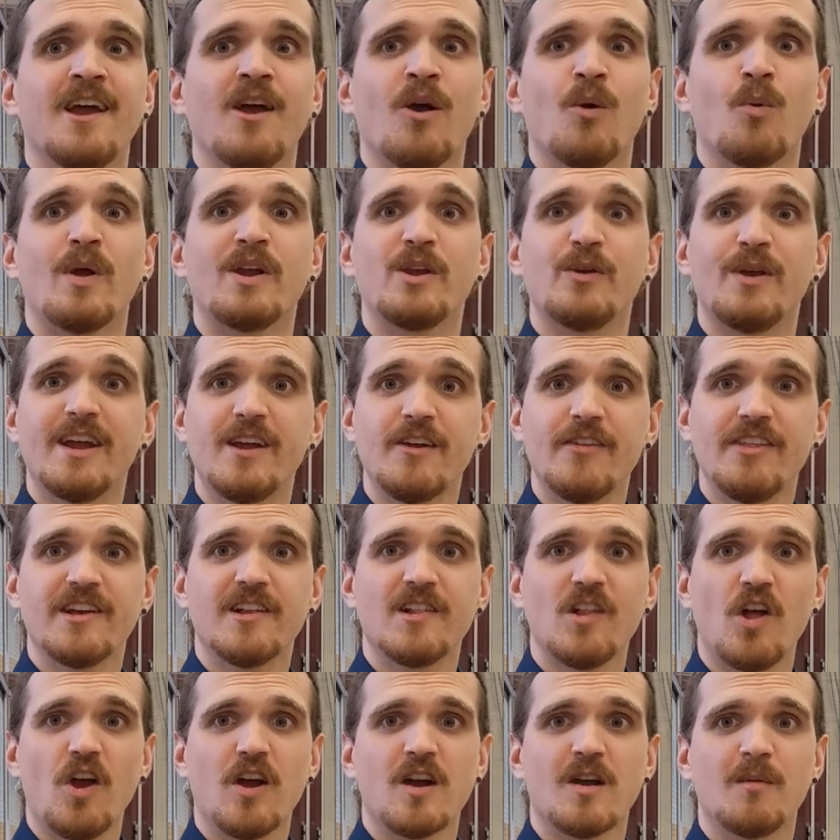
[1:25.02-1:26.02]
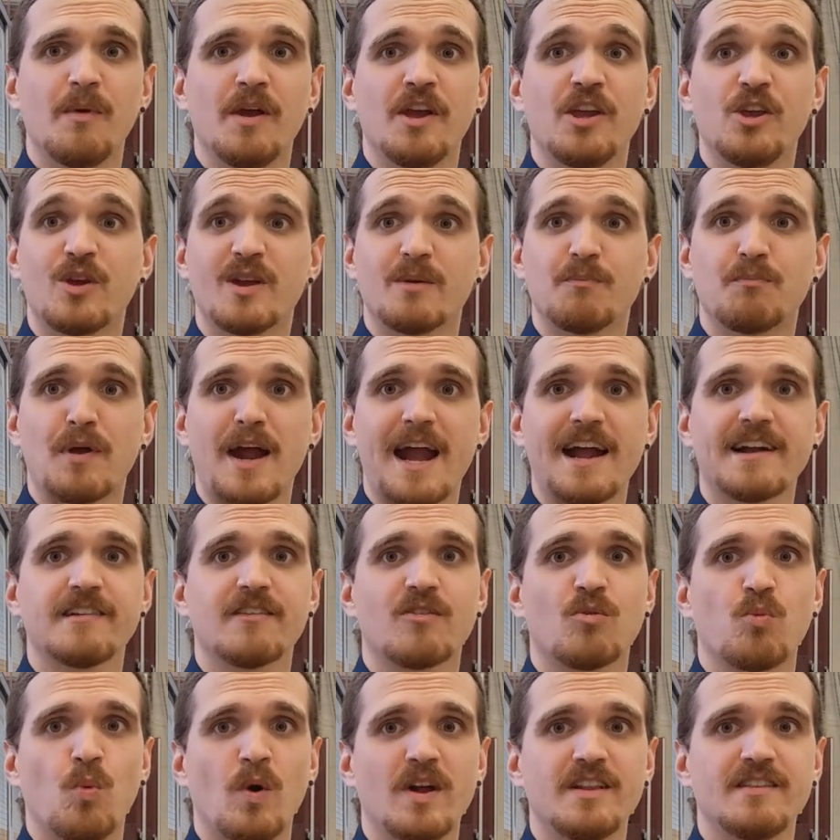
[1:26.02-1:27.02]
When you hear the alarm, you can practice
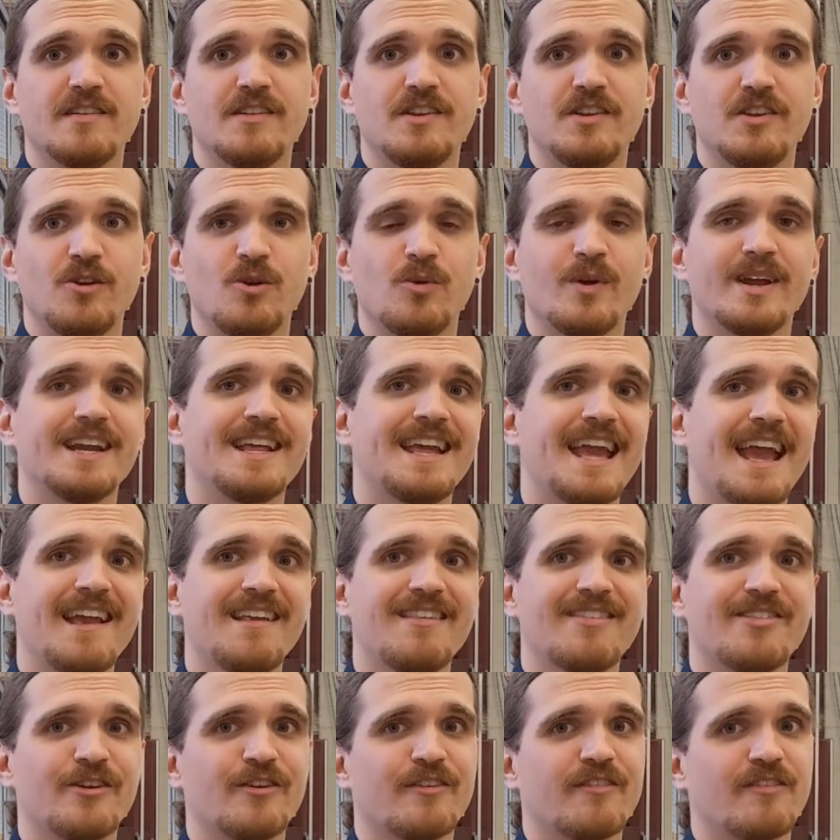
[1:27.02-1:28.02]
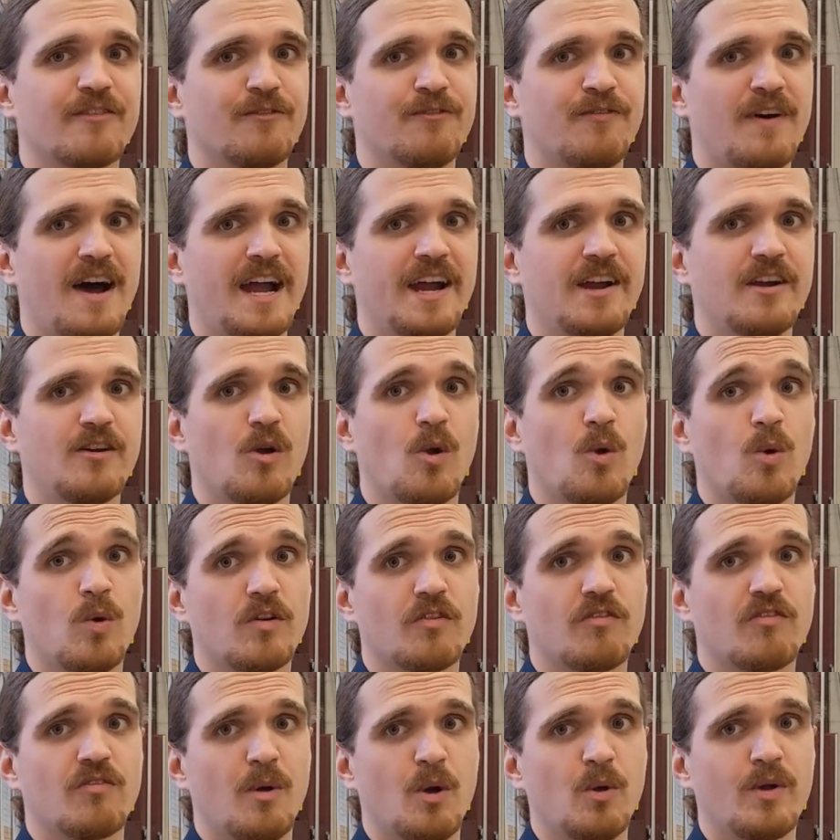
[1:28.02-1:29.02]
what to do in case there is a fire or
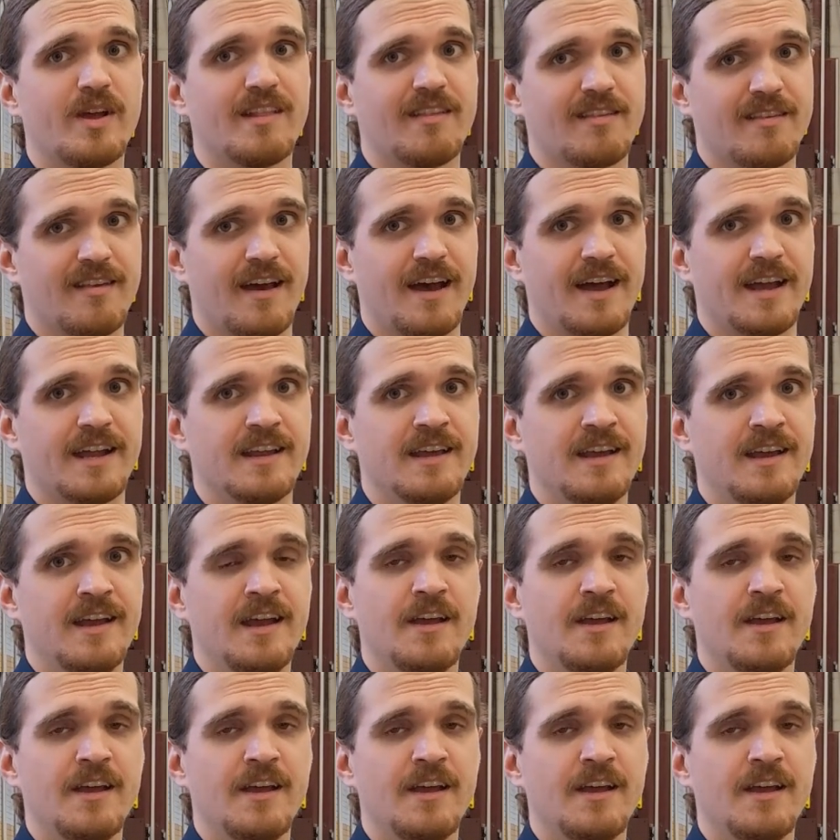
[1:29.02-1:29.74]
smoke inside.